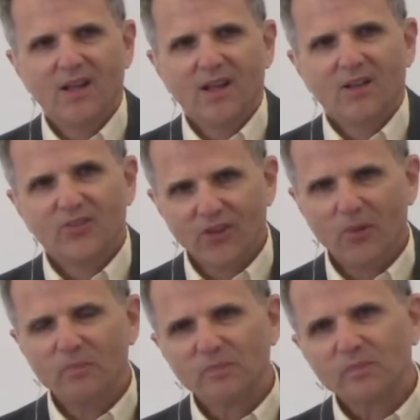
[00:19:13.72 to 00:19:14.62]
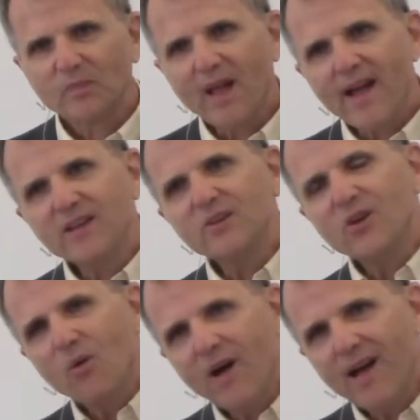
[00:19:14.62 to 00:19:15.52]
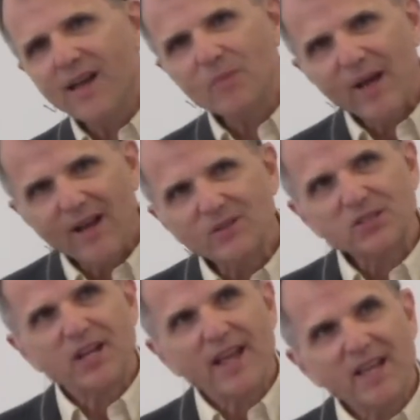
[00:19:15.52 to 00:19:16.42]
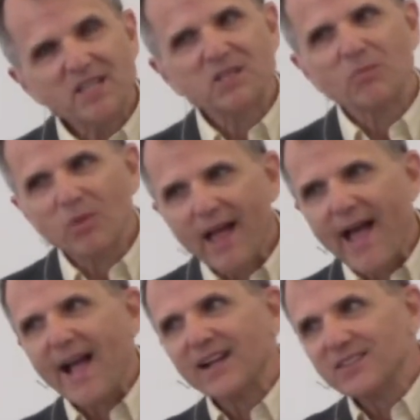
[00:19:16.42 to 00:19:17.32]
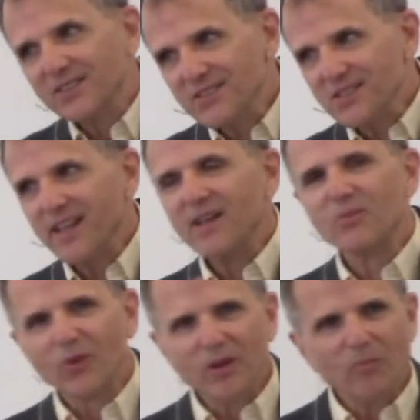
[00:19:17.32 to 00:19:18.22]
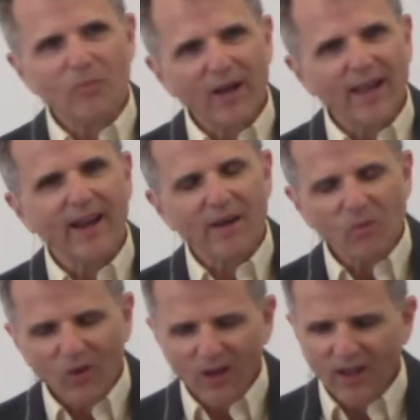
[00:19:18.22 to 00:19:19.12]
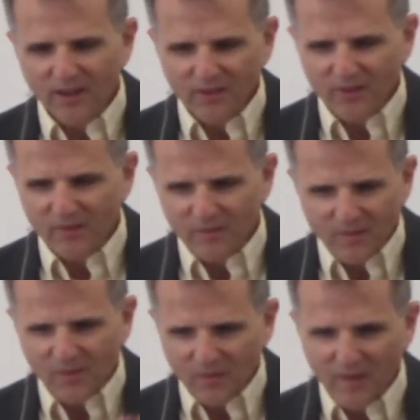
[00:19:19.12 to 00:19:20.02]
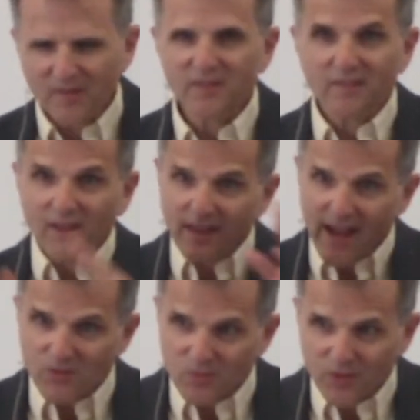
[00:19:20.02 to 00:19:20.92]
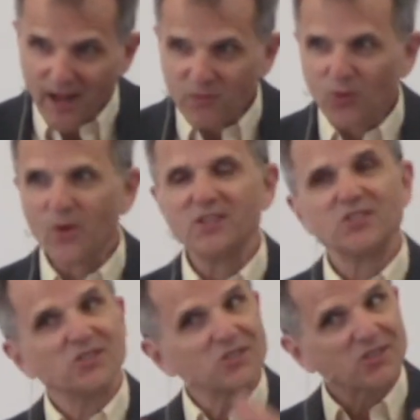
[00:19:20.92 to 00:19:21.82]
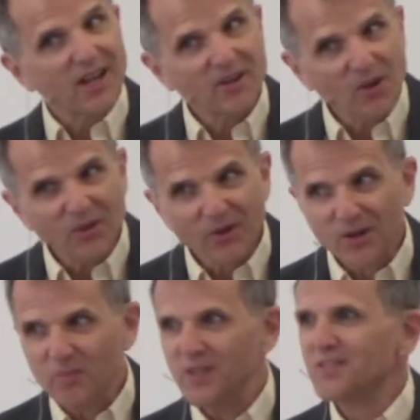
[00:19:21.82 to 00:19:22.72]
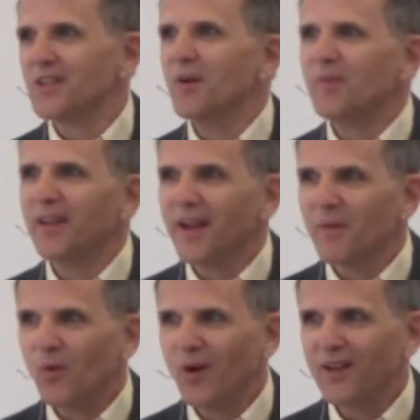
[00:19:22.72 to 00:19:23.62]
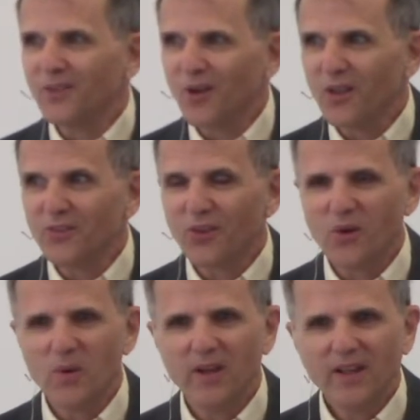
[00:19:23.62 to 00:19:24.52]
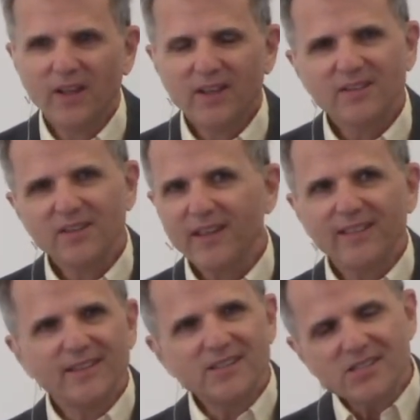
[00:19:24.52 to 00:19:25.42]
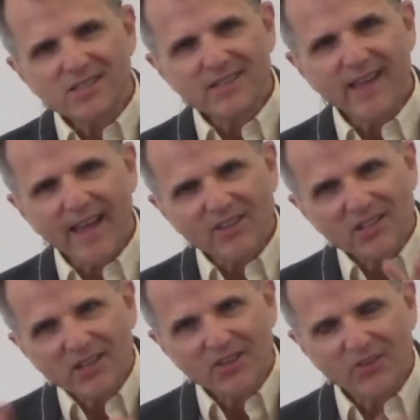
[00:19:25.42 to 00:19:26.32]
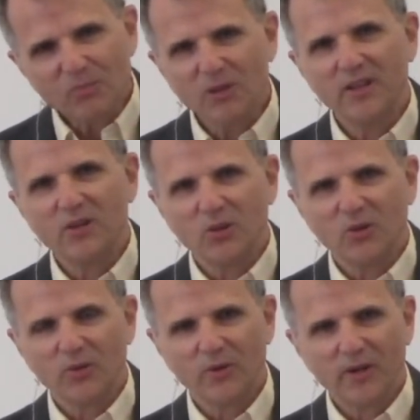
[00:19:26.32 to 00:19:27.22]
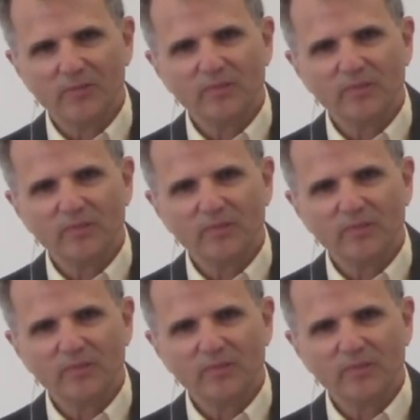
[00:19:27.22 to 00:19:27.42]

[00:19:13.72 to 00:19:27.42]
So I could go on about Chase and blacks and slavery, but I want to allow some time for questions, because I know there are going to be some, and I want also to at least sketch his political career.